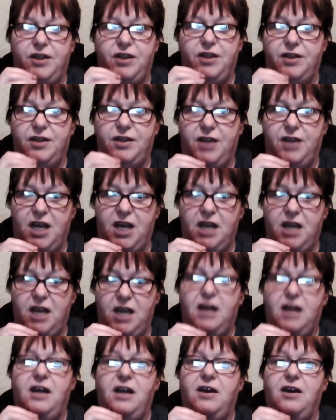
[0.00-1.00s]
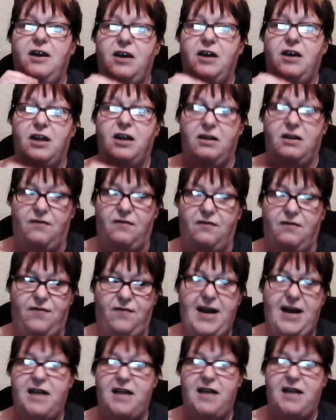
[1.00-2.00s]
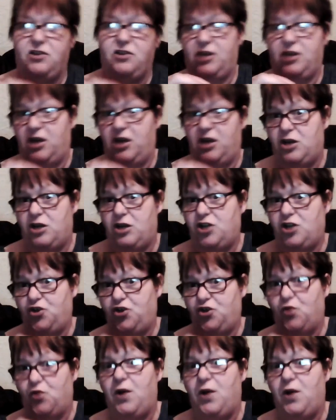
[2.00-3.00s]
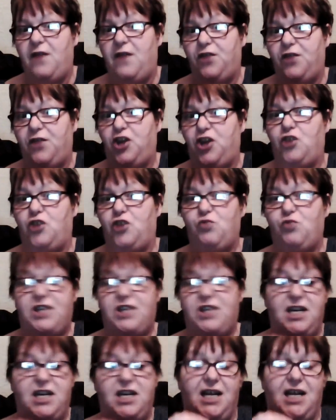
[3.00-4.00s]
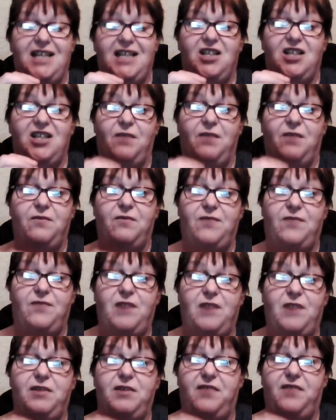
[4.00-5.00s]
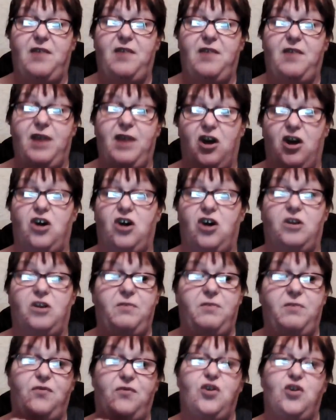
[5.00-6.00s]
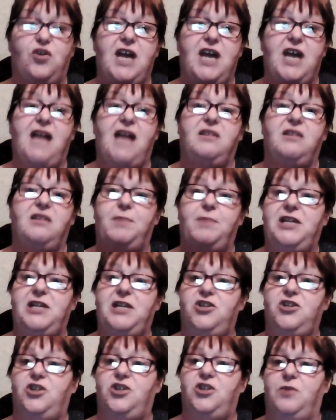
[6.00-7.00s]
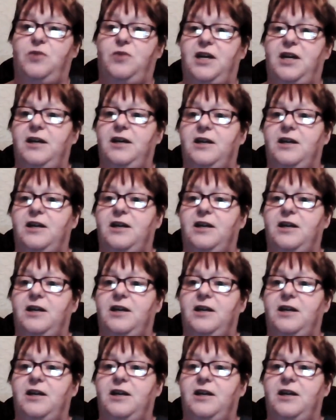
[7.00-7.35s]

the fat, lard or whatever you're using is very, very hot before you add the batter to it.